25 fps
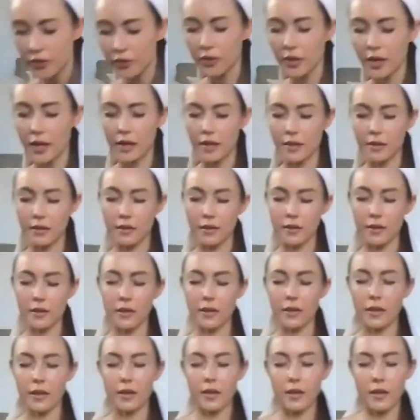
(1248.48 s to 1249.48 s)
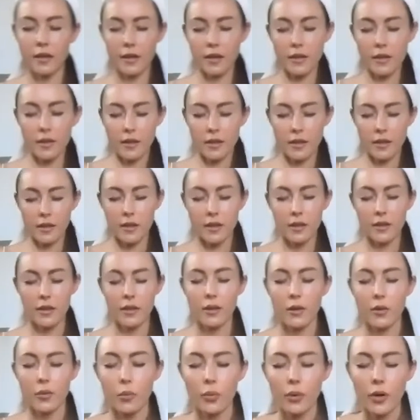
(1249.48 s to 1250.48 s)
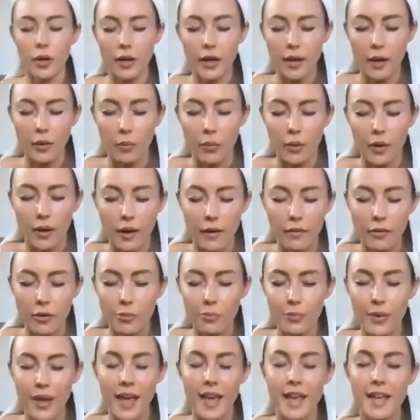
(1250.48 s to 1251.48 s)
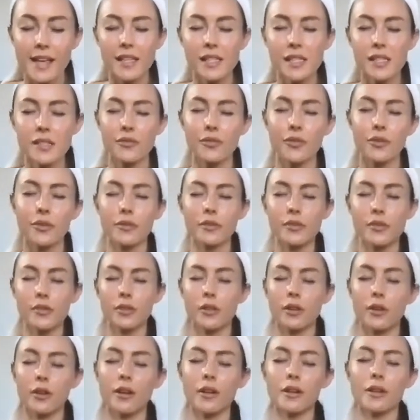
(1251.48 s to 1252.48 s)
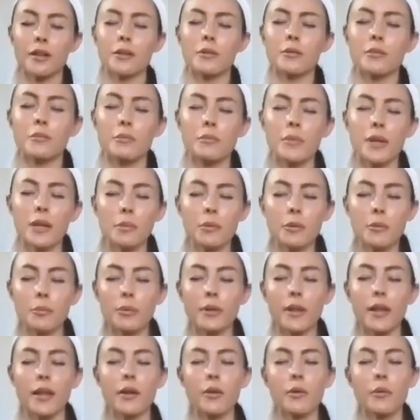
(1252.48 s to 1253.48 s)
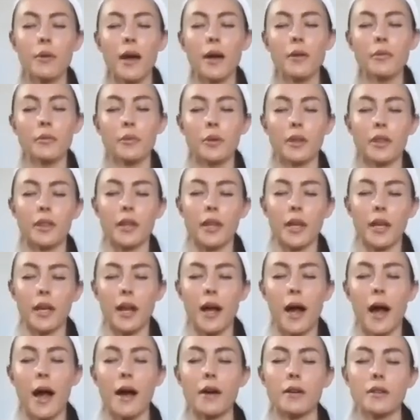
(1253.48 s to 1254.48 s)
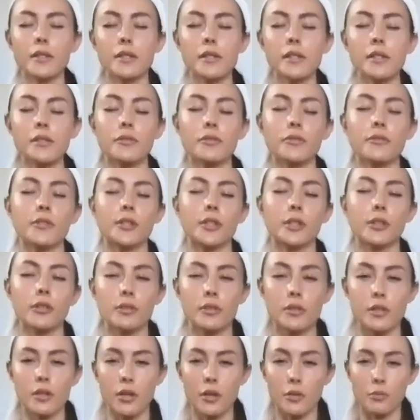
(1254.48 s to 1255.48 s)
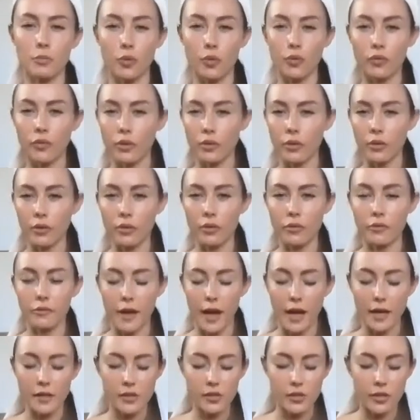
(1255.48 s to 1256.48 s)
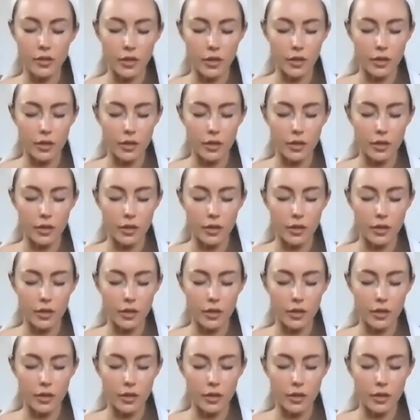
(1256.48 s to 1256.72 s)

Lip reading: can work at whatever pace feels good and maybe play around with it. How does it feel to move a little faster?